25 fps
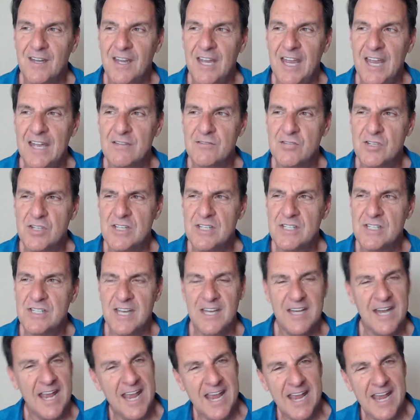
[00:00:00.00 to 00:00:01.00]
and she
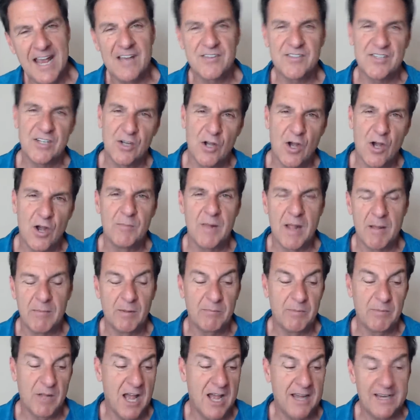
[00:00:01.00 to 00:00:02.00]
said, Hey, how's it going? Blah,
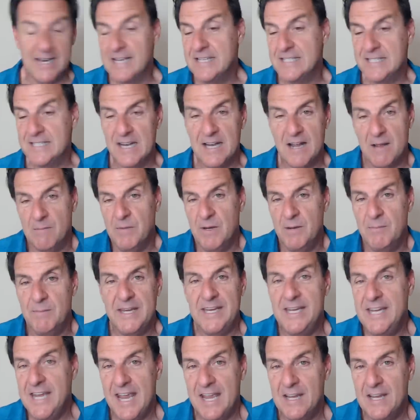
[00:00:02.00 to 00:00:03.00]
blah, blah. And I said, I'm going to
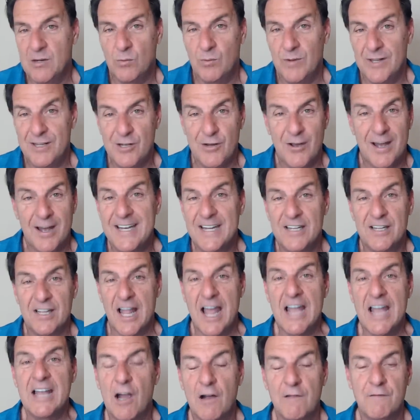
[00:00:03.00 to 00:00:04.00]
be candid with you. I didn't
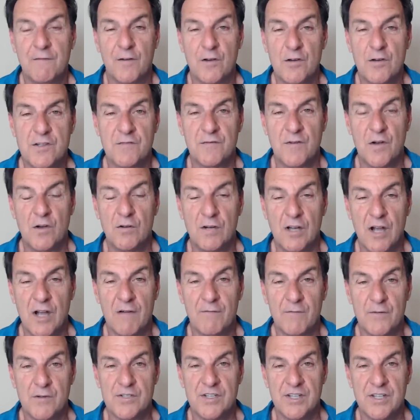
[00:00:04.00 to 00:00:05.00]
like our first phone
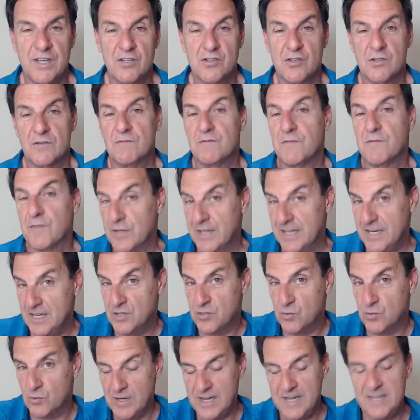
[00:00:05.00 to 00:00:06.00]
conversation for
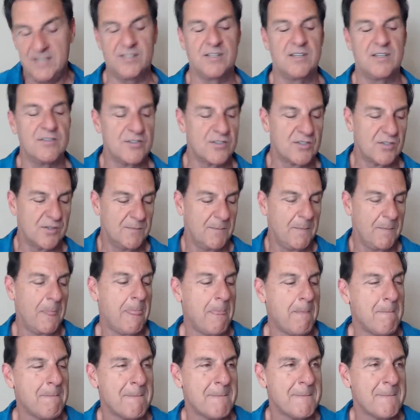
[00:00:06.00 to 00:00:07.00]
these reasons.
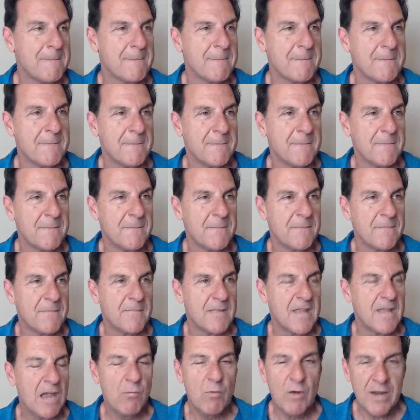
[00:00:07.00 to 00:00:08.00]

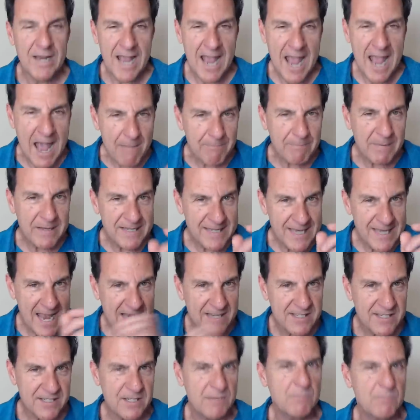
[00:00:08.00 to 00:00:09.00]
And what happened
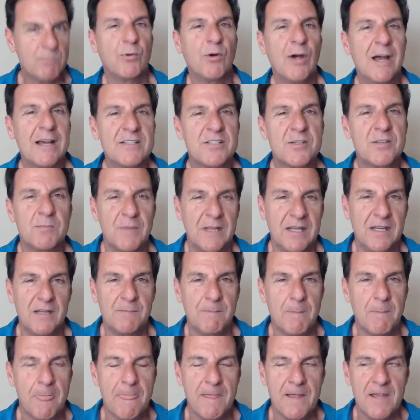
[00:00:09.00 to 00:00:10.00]
next impressed
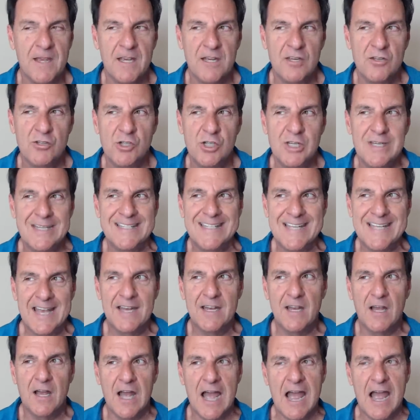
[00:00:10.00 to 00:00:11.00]
me. She
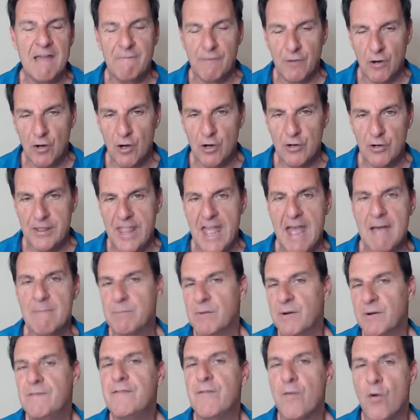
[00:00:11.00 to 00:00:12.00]
said, I've heard
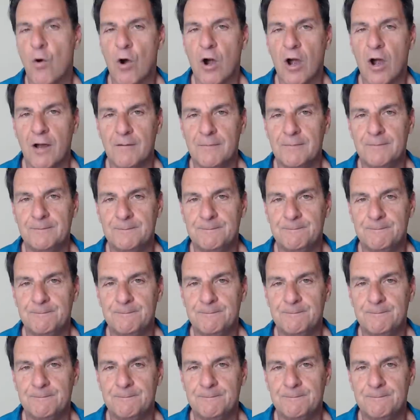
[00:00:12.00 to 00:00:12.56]
that before.